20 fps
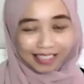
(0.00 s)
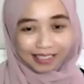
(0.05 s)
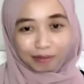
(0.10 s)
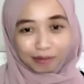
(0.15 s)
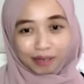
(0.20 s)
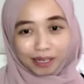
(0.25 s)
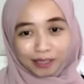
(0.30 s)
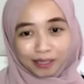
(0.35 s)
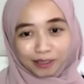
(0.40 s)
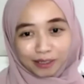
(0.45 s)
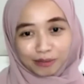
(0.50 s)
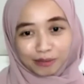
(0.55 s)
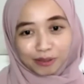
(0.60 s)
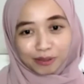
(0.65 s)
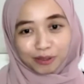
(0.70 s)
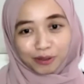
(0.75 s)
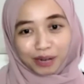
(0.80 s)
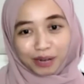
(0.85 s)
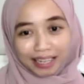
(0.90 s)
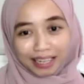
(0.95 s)
my
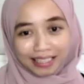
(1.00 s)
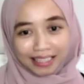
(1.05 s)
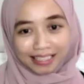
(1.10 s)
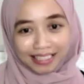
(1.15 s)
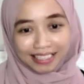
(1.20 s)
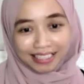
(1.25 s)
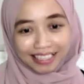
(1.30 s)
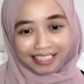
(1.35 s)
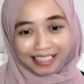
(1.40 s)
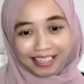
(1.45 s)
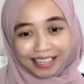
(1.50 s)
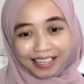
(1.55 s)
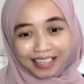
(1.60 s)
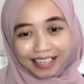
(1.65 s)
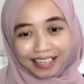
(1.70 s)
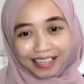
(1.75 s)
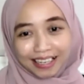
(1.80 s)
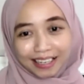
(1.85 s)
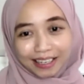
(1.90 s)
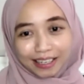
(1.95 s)
items through Etsy,
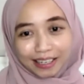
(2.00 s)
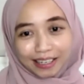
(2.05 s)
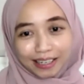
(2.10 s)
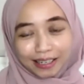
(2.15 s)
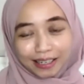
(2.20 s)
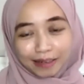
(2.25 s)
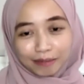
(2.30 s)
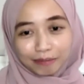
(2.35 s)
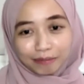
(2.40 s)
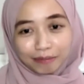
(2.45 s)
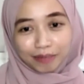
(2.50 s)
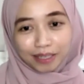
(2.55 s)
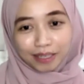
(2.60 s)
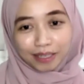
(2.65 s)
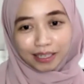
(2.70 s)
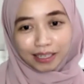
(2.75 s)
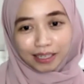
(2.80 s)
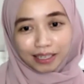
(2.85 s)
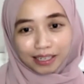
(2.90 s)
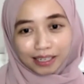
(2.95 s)
and then
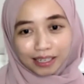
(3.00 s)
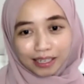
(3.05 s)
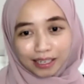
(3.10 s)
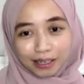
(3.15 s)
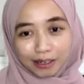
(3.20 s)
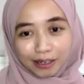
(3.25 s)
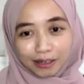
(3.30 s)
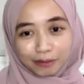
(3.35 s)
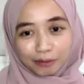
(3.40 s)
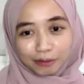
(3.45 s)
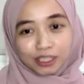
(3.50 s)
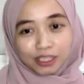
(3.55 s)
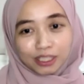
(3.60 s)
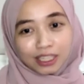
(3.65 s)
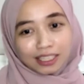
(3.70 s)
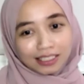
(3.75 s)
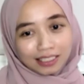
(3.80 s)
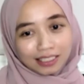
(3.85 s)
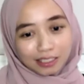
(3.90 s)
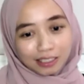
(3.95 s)
we
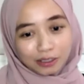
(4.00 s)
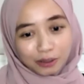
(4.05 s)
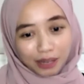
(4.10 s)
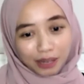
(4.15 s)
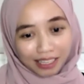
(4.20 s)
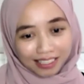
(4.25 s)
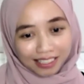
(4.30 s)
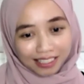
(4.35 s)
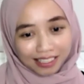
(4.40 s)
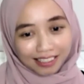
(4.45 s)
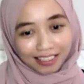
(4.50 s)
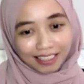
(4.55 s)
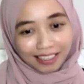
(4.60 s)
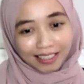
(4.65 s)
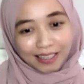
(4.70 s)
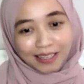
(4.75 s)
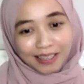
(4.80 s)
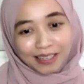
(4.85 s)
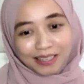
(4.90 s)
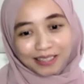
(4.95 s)
charge in
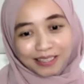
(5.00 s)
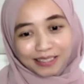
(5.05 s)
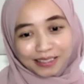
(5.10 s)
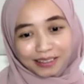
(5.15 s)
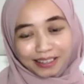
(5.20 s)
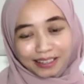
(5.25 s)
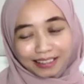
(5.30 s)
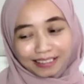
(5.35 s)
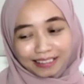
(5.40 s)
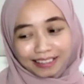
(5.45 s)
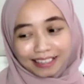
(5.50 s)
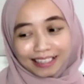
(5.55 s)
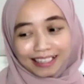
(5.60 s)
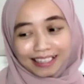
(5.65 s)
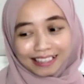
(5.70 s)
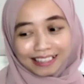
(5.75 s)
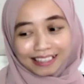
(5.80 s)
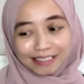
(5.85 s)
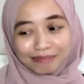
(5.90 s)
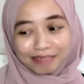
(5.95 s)
USD. So I think
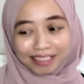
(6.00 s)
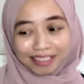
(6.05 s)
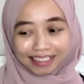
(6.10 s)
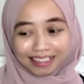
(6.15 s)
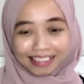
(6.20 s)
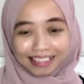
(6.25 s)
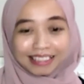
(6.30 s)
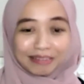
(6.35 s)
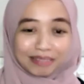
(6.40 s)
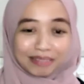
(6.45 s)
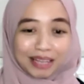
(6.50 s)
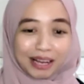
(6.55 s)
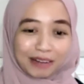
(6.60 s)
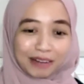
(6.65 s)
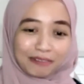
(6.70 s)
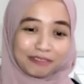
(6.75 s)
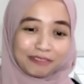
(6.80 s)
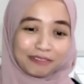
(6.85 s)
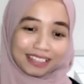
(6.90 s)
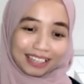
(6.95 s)
it's a bit, sometimes
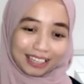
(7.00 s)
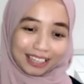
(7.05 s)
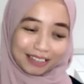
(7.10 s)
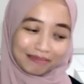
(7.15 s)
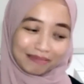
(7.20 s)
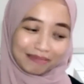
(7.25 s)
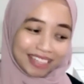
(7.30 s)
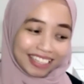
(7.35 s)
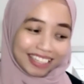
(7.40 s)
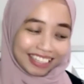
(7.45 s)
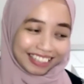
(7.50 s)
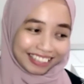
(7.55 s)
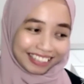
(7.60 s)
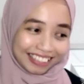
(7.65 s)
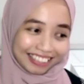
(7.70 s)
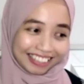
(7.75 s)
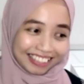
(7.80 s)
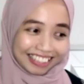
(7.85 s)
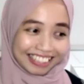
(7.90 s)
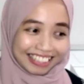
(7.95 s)
I feel like a bit
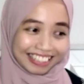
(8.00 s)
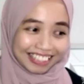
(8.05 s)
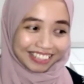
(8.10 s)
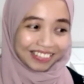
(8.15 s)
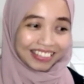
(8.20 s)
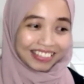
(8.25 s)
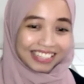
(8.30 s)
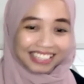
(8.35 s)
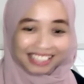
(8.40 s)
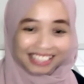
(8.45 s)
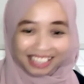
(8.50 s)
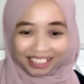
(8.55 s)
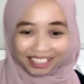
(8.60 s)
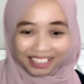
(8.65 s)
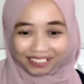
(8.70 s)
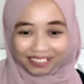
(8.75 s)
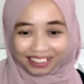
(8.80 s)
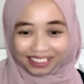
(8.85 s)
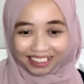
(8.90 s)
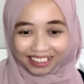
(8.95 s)
so
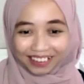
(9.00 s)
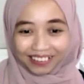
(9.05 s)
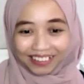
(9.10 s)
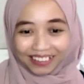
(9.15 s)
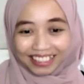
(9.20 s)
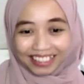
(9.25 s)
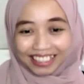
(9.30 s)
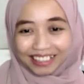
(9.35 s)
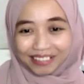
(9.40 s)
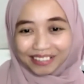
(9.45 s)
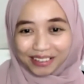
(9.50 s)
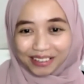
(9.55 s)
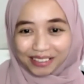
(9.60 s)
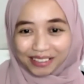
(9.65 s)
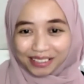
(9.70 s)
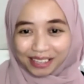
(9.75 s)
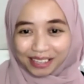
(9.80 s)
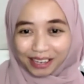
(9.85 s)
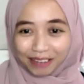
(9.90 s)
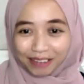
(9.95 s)
kasian with the local, because
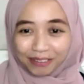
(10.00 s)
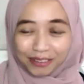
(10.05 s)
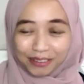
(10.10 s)
they have to